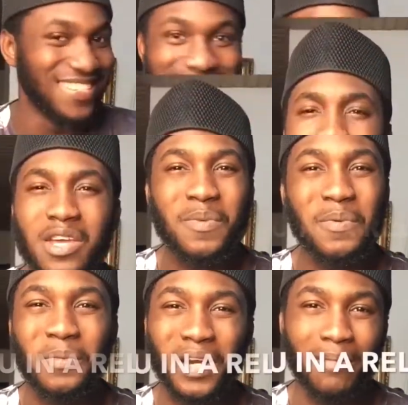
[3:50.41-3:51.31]
Why are you
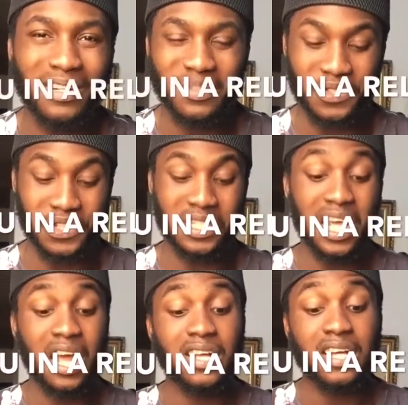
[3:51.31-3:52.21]
people bothered about this question?
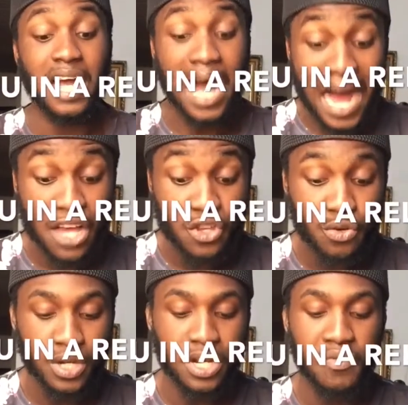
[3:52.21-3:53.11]
Are
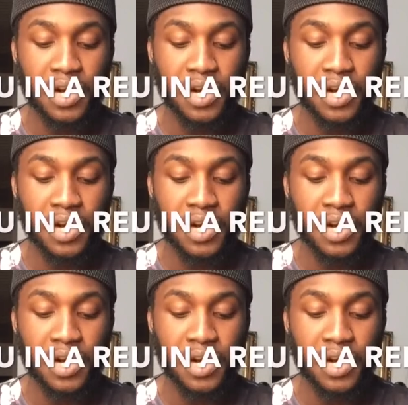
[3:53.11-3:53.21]
you in a